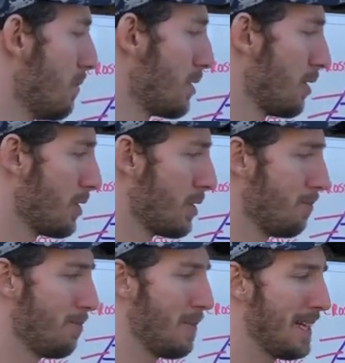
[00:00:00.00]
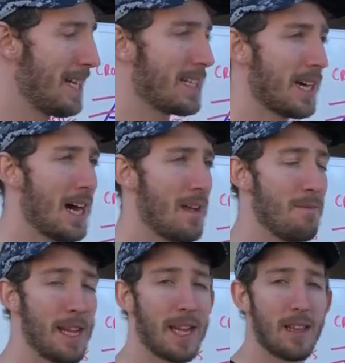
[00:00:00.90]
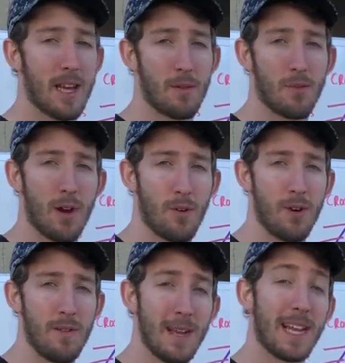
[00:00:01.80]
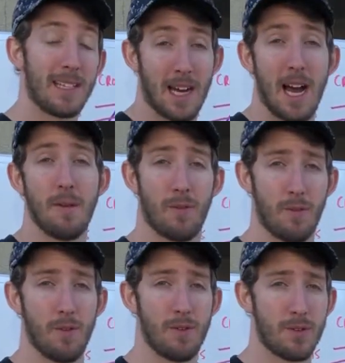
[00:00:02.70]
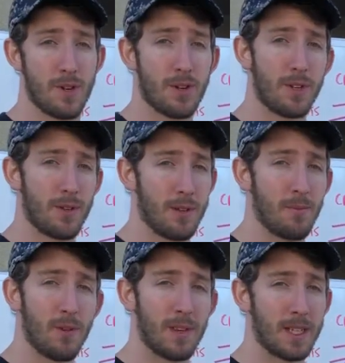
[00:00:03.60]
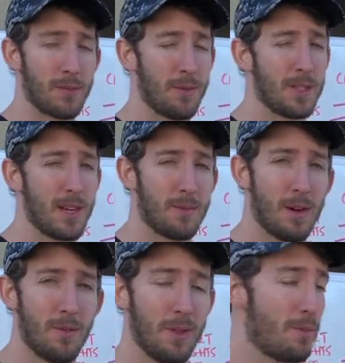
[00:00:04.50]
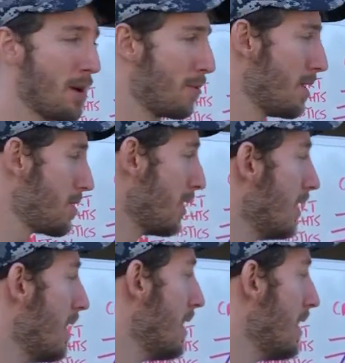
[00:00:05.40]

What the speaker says: so spending time making that a priority, making time for nutrition is really important. That's what we talk about with the preparation.